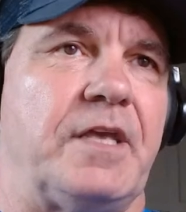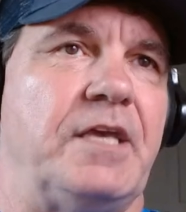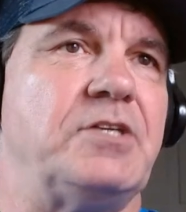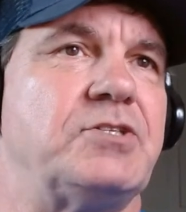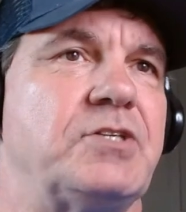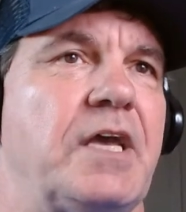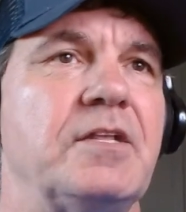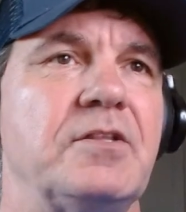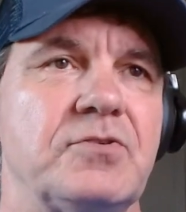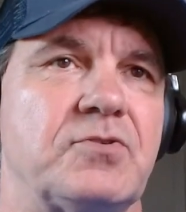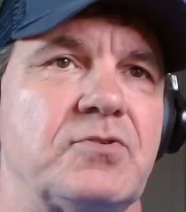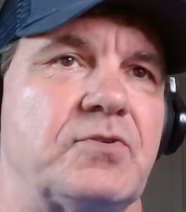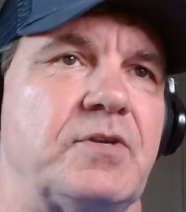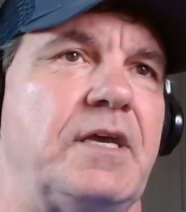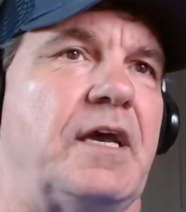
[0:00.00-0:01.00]
each
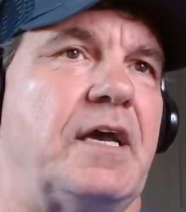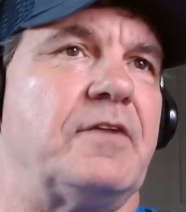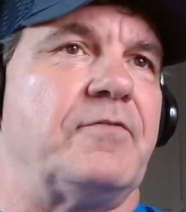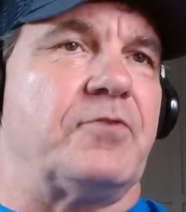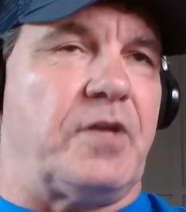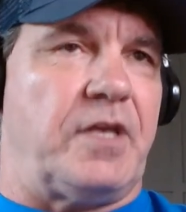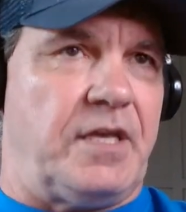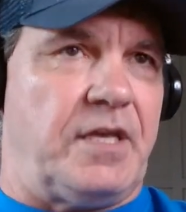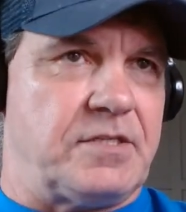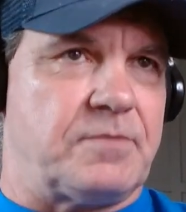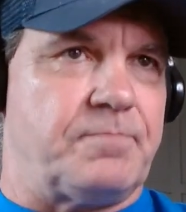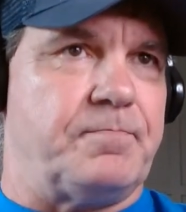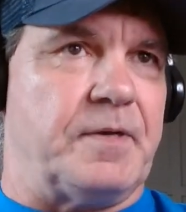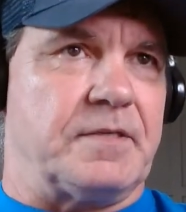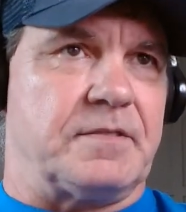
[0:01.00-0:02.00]
industry and for
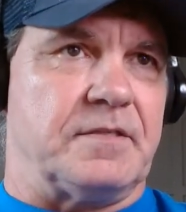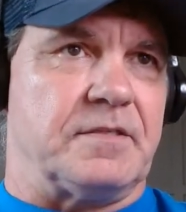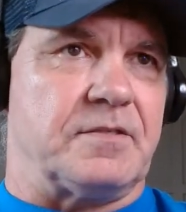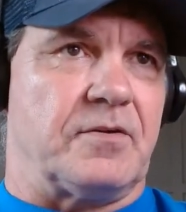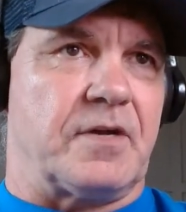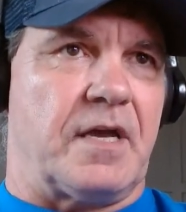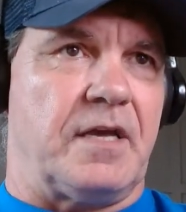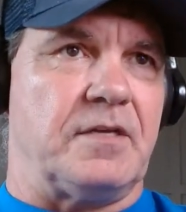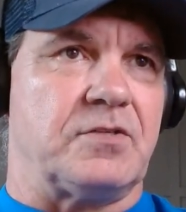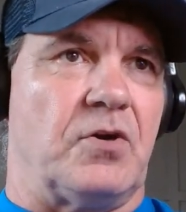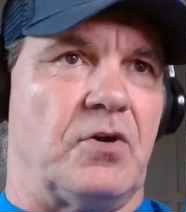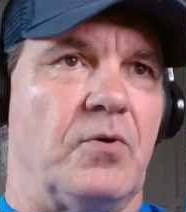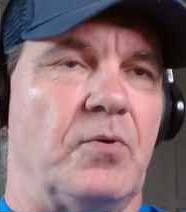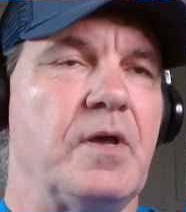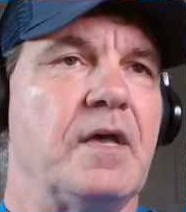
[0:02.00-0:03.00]
each business. Okay,
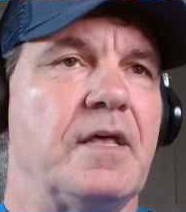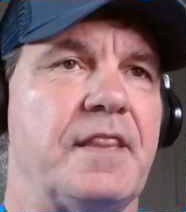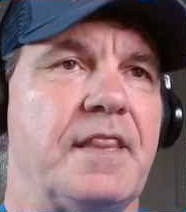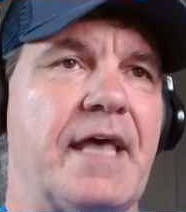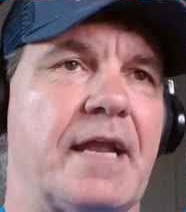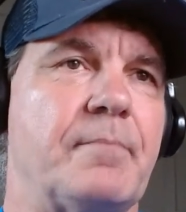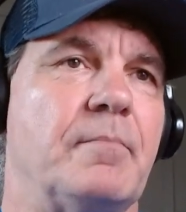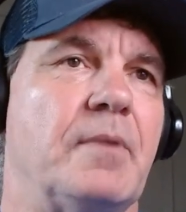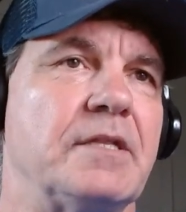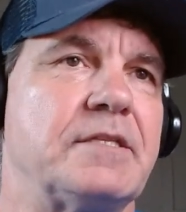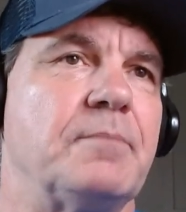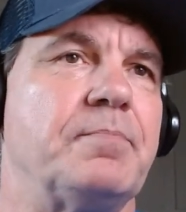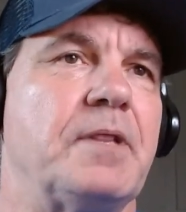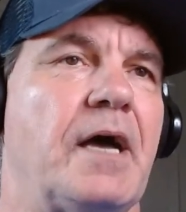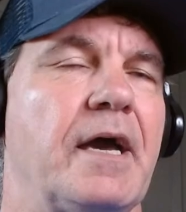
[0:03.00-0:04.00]
so that
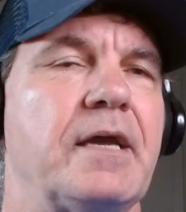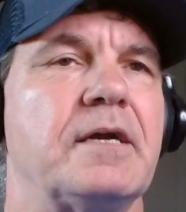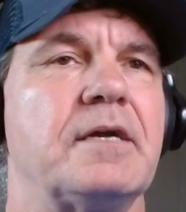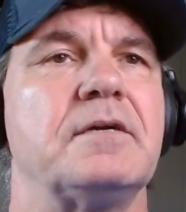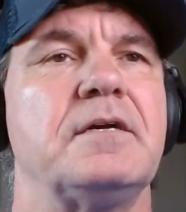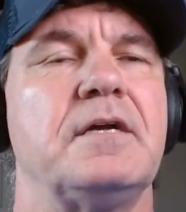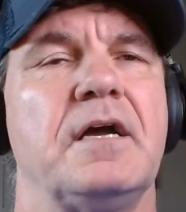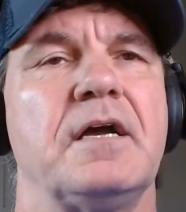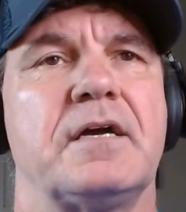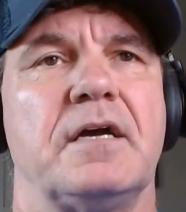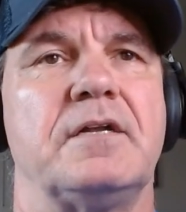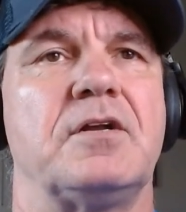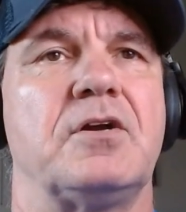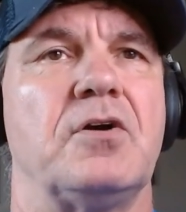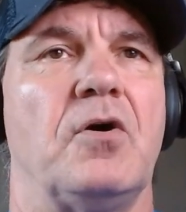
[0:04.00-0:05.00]
multiplier
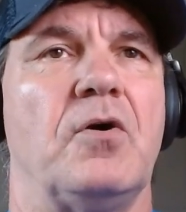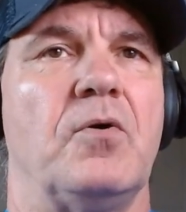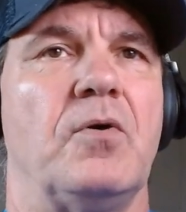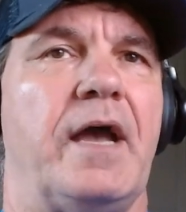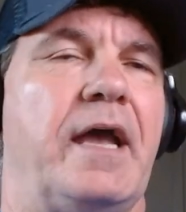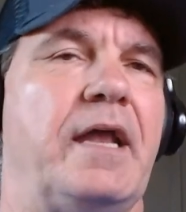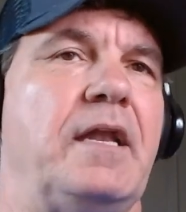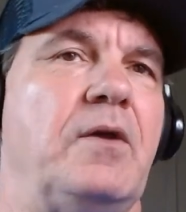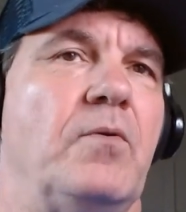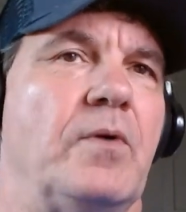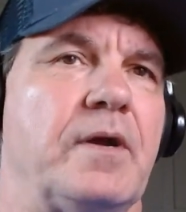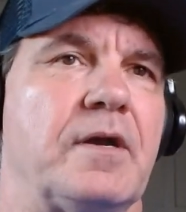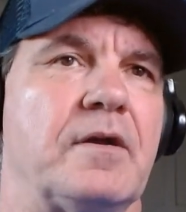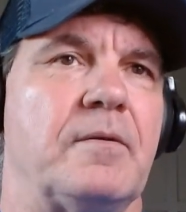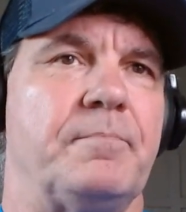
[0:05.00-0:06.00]
can go
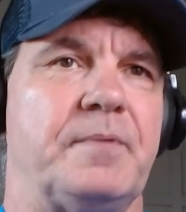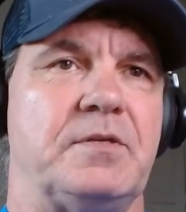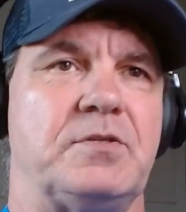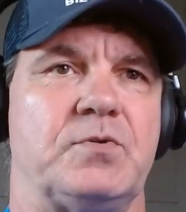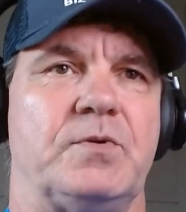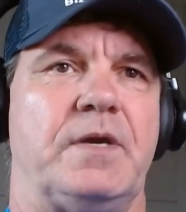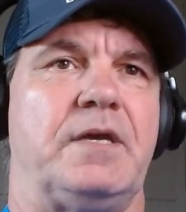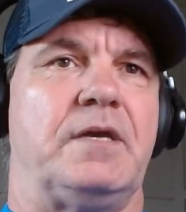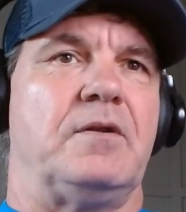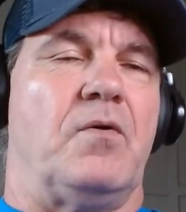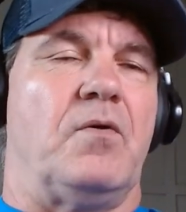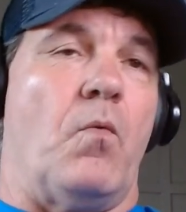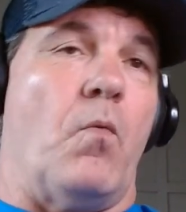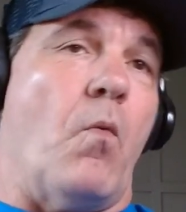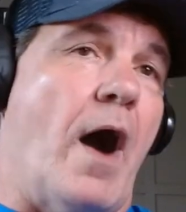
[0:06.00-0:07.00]
anywhere between
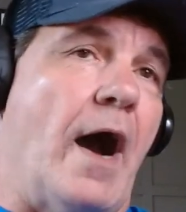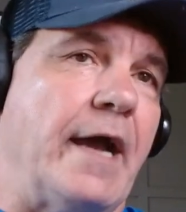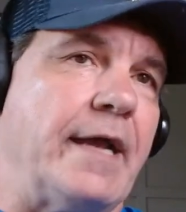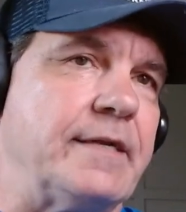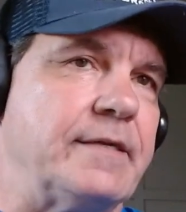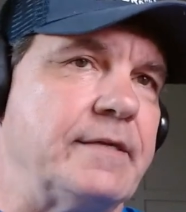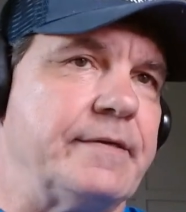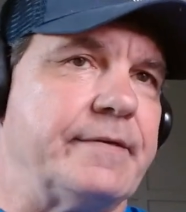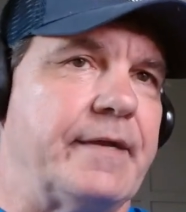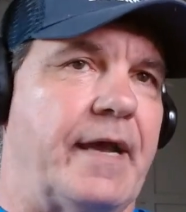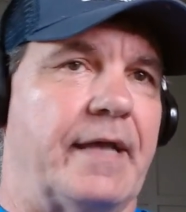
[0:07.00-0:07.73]
1